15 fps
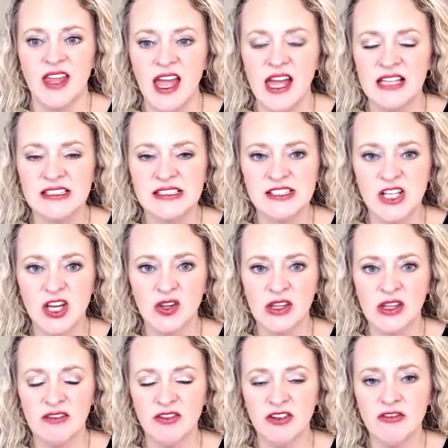And so, like,
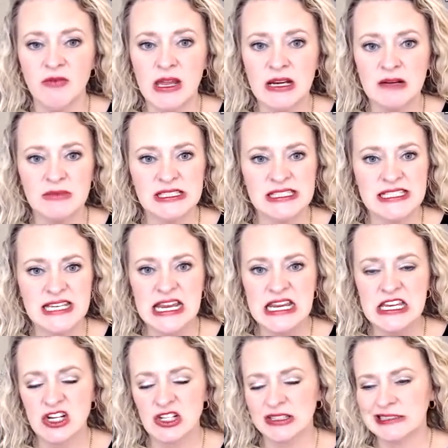if you've made a
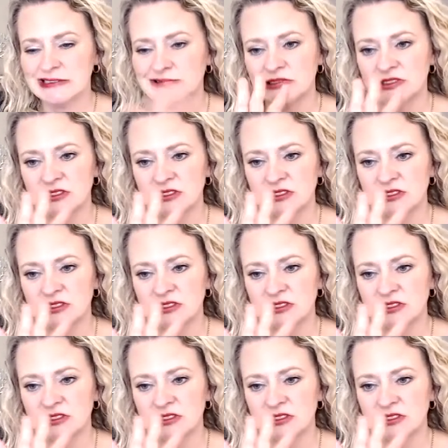mistake, you're like,